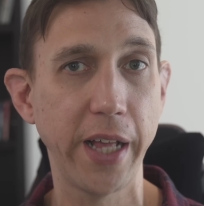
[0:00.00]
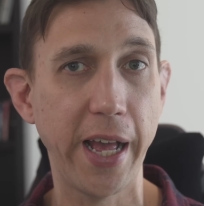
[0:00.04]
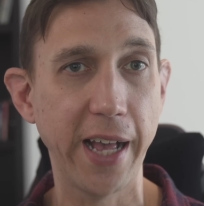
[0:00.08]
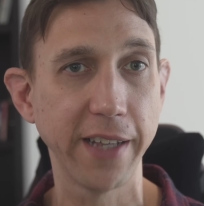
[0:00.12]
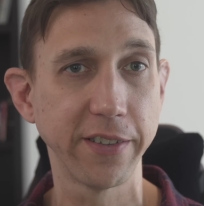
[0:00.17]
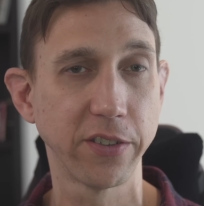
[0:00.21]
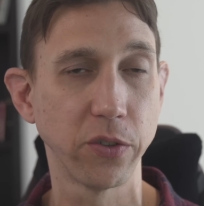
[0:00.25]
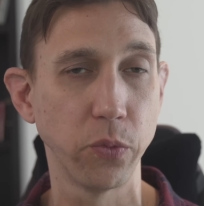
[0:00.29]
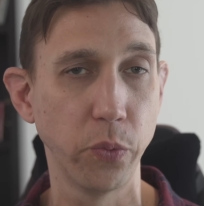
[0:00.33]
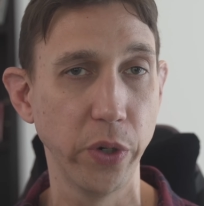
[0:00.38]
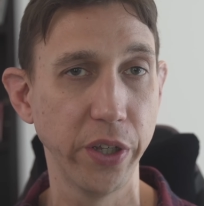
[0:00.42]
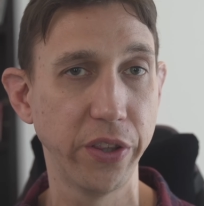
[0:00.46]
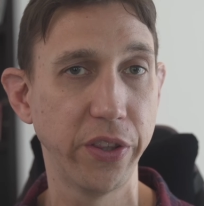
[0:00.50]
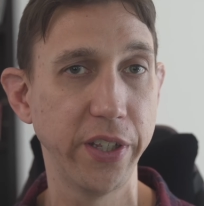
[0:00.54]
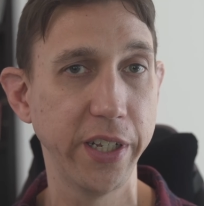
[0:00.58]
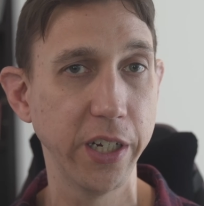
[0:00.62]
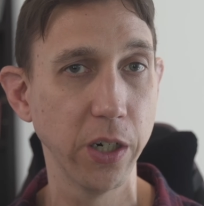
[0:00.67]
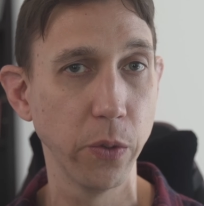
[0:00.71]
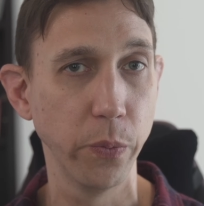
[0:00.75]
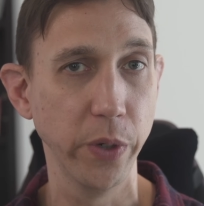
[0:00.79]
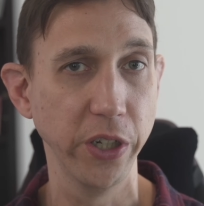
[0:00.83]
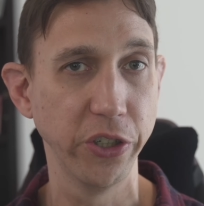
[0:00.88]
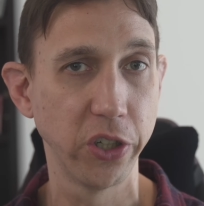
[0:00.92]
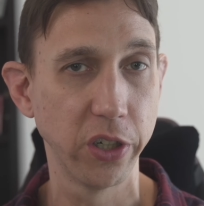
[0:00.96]
as with the
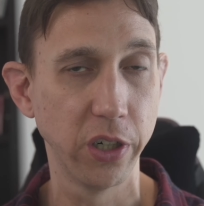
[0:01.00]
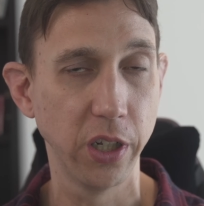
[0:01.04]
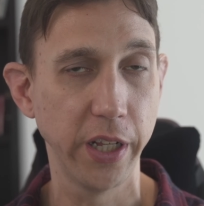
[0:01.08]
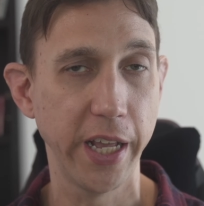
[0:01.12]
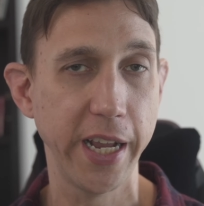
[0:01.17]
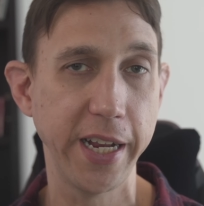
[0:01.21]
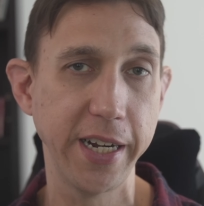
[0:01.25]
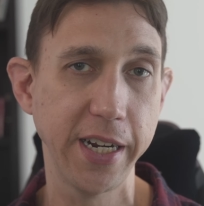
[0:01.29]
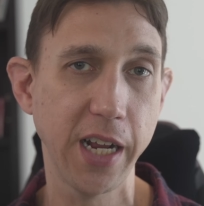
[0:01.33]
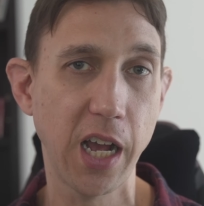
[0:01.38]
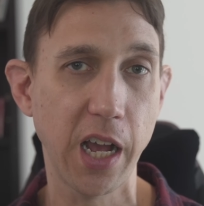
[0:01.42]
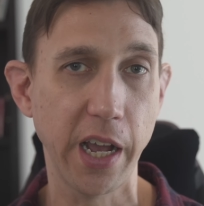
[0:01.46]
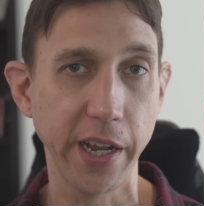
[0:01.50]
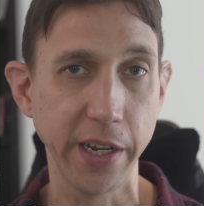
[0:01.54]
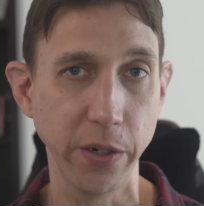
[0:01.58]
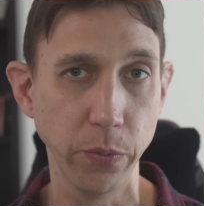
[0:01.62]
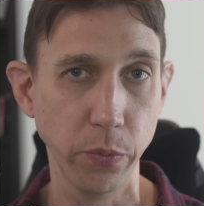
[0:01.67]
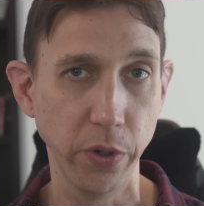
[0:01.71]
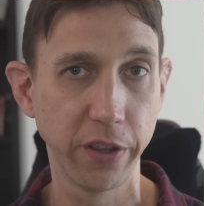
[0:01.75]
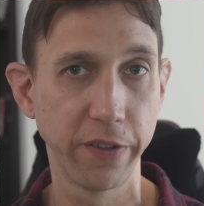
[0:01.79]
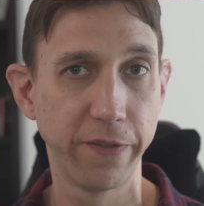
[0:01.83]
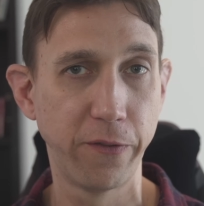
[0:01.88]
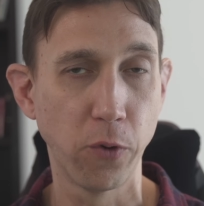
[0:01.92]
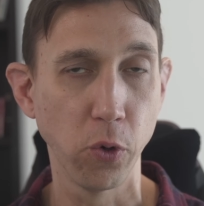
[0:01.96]
original A9,
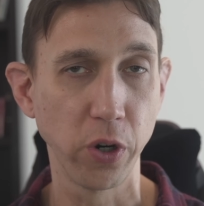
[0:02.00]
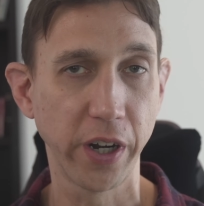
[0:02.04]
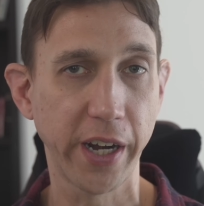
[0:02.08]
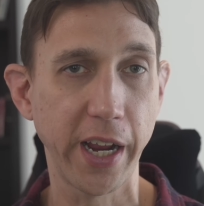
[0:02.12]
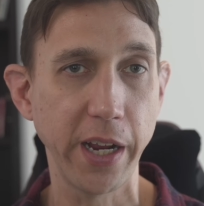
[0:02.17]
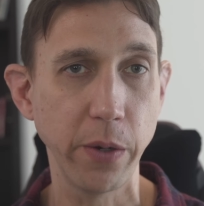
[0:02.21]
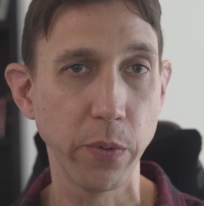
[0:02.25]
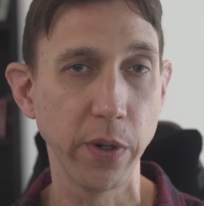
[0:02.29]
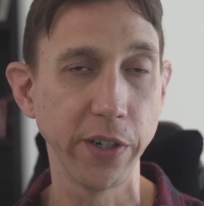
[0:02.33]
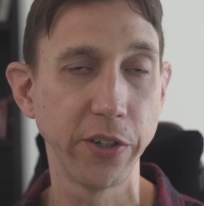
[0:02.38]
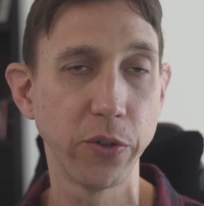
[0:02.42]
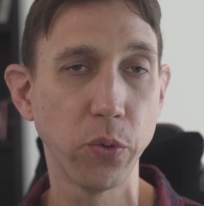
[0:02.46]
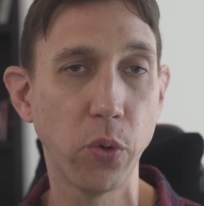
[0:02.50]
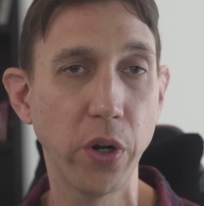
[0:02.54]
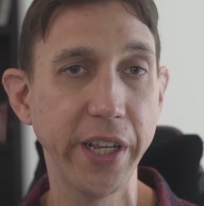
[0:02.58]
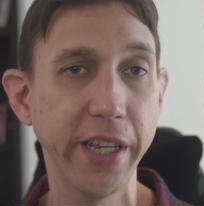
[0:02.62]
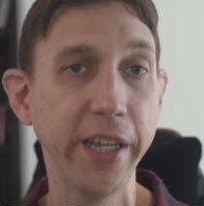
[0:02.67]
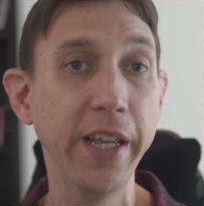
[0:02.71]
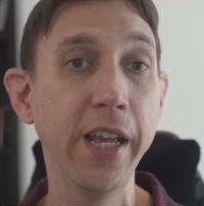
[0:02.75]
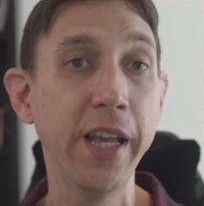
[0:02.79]
with 4K 120,